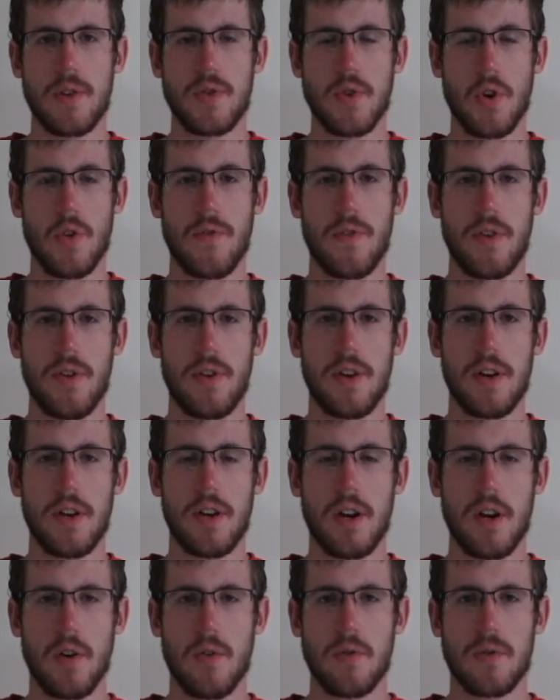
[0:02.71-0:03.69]
So if you didn't
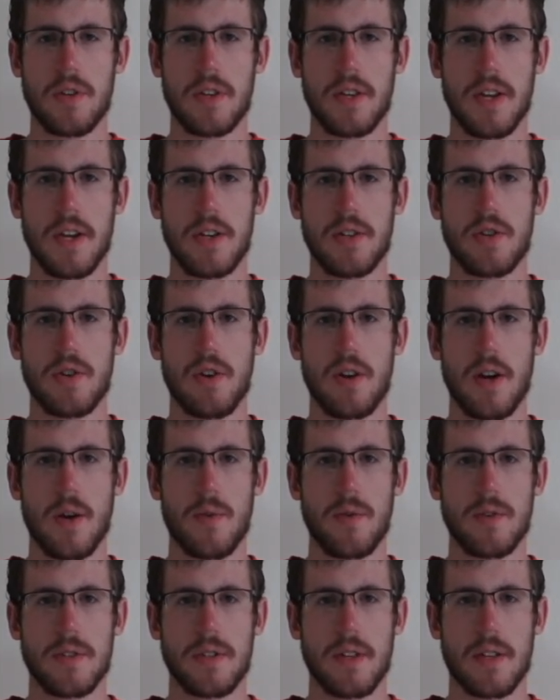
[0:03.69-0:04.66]
know,
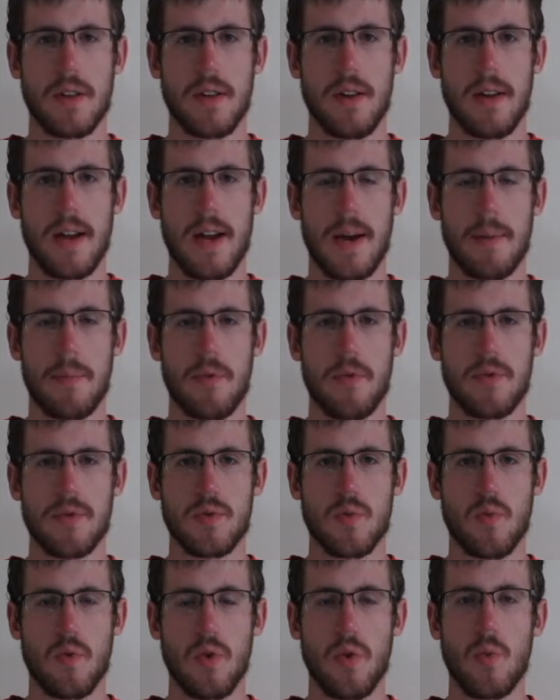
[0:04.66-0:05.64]
yesterday was Apple's
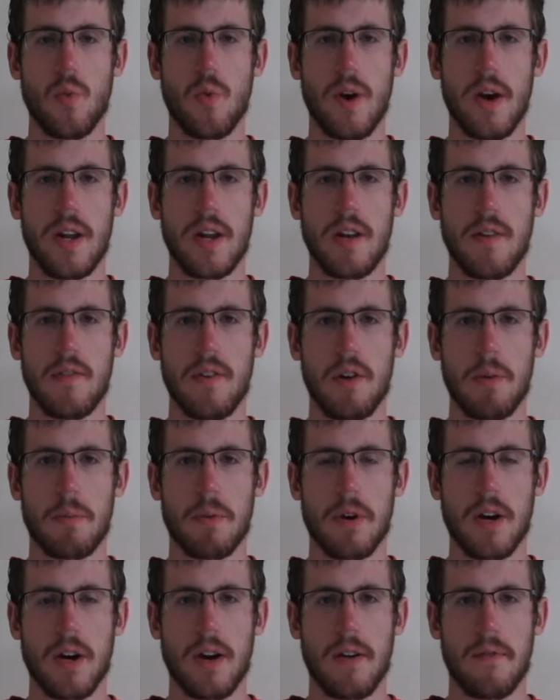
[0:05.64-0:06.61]
Worldwide
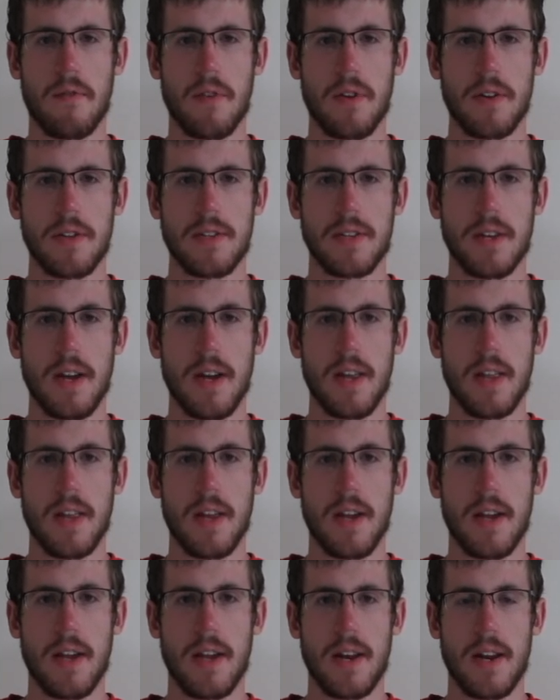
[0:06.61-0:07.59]
Developer Conference and
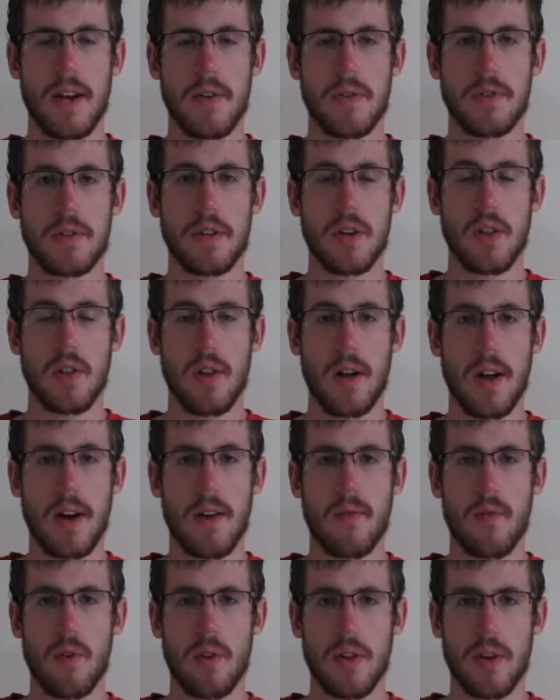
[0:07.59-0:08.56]
they announced a lot
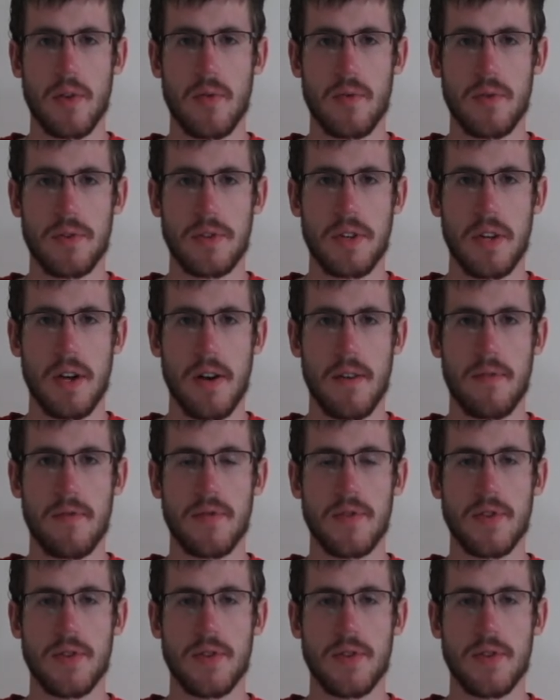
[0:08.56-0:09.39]
of really cool stuff.